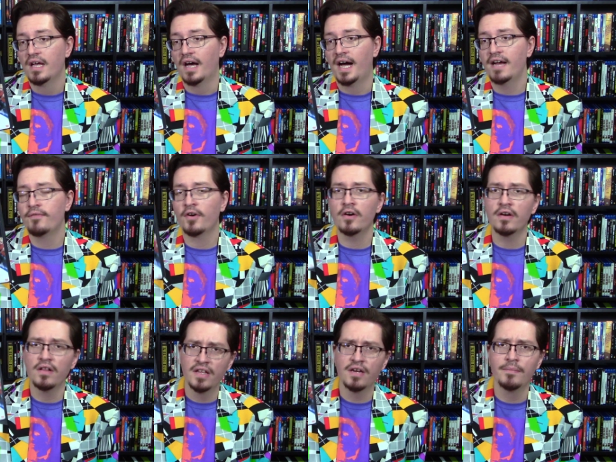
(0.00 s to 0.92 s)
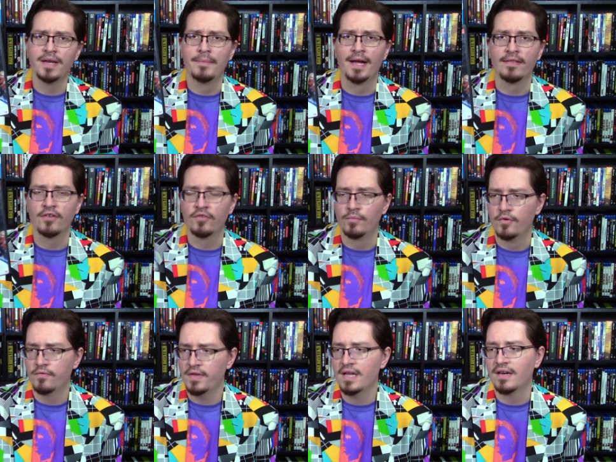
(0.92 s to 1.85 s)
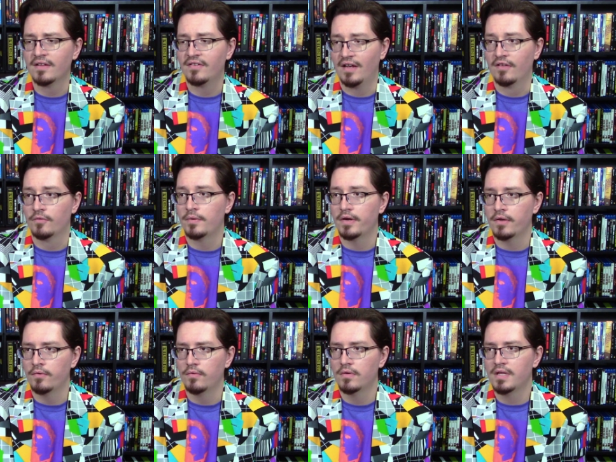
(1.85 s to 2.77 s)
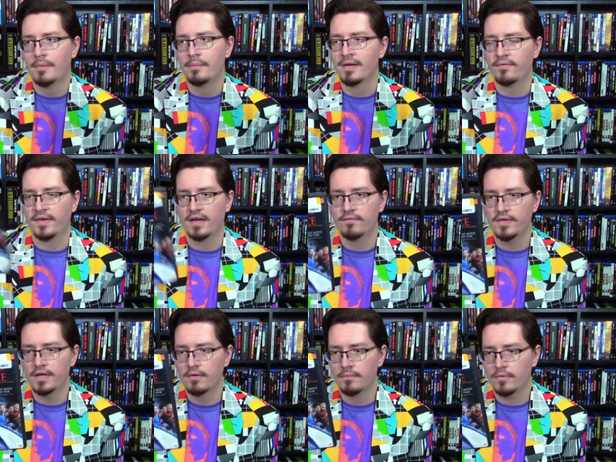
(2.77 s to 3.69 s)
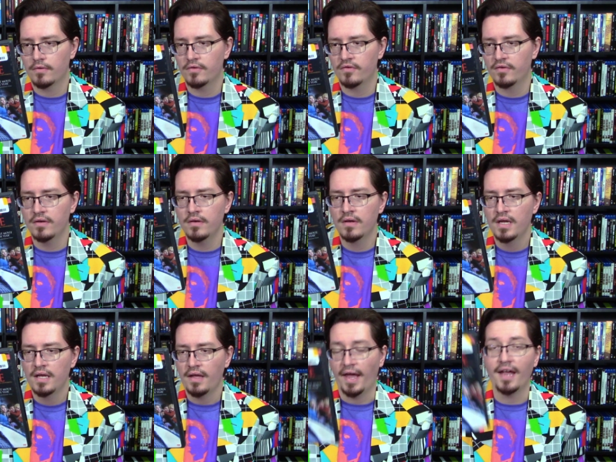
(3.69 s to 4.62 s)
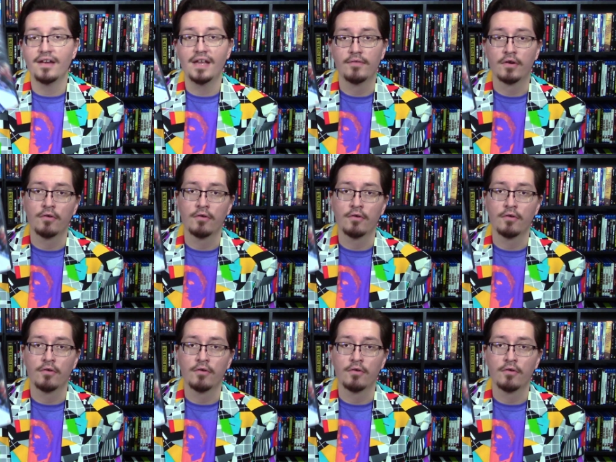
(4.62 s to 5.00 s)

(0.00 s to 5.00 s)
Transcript: I've heard a little bit about this movie, and it sounds pretty cool. I'm a big fan of Viggo Mortensen and David